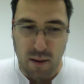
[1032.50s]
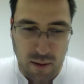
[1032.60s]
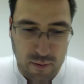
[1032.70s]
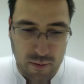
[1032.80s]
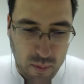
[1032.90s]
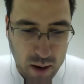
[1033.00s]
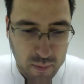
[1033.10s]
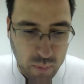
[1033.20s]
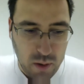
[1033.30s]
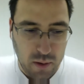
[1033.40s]
from my
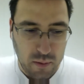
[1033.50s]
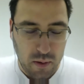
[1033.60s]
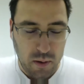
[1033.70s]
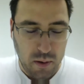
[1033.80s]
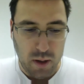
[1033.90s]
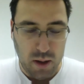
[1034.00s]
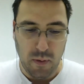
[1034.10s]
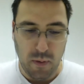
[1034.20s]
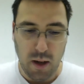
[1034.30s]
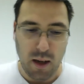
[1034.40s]
point of view, it's
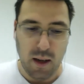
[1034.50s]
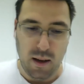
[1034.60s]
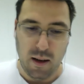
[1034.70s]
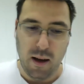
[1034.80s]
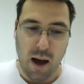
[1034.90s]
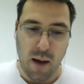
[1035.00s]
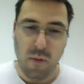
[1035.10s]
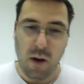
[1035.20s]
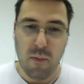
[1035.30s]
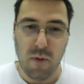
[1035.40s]
really
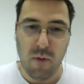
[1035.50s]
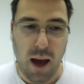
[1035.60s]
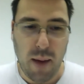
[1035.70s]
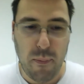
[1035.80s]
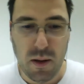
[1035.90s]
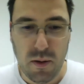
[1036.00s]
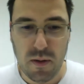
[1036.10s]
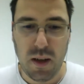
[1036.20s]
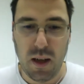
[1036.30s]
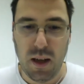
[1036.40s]
I'm really happy to
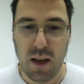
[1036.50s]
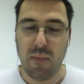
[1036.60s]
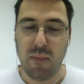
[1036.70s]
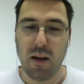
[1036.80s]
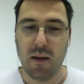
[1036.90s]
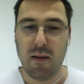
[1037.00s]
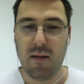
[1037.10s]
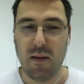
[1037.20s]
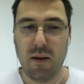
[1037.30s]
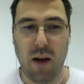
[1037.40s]
see that, because
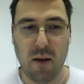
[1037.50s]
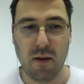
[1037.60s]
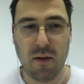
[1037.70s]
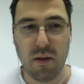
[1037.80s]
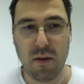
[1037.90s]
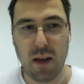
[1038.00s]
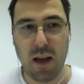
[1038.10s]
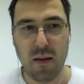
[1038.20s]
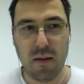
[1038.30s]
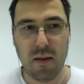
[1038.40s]
I also see
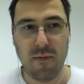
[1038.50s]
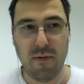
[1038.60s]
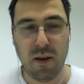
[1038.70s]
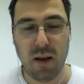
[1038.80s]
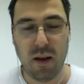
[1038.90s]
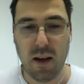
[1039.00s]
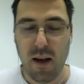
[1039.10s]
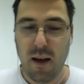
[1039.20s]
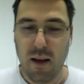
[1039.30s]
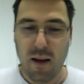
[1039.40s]
that Symfony
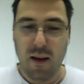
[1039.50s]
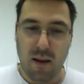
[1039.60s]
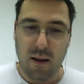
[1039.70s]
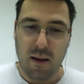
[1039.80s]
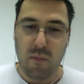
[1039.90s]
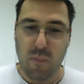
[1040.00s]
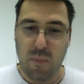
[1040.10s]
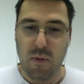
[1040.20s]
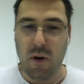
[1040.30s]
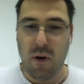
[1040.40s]

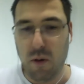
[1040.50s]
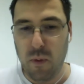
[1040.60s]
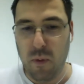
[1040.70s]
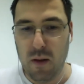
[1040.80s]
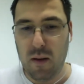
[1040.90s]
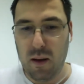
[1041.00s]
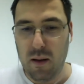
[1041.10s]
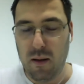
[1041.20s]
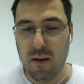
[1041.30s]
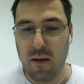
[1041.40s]
community,
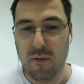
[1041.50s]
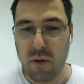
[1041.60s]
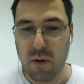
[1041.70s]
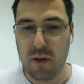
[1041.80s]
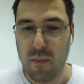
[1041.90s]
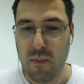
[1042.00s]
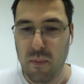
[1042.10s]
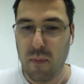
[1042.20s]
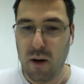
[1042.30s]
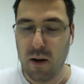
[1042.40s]
of course, the
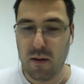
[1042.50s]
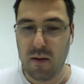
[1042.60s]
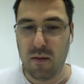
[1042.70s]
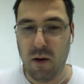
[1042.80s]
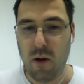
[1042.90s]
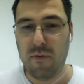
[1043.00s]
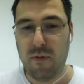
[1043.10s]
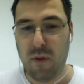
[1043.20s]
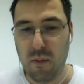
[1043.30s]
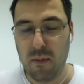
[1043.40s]
members
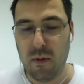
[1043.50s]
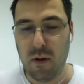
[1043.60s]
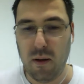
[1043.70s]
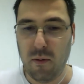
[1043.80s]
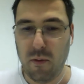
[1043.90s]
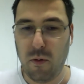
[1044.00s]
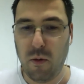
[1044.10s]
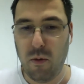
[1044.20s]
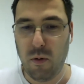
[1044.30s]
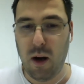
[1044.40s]
from
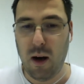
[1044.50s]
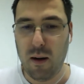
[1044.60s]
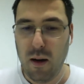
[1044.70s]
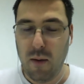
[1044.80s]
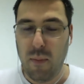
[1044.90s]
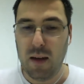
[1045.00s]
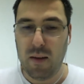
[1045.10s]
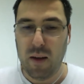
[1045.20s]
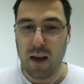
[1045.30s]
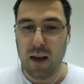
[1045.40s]
who are
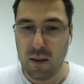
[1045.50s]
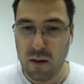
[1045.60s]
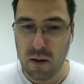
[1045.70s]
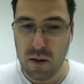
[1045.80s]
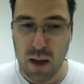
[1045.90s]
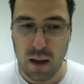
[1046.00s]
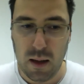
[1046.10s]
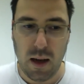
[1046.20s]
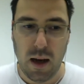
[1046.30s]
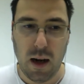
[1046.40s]
maintaining those
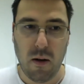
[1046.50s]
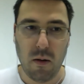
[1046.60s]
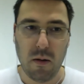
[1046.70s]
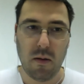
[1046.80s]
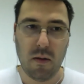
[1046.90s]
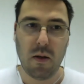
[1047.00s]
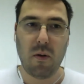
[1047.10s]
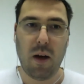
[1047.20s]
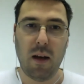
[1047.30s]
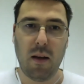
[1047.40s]
bundles, they are also
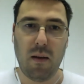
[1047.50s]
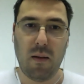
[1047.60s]
quite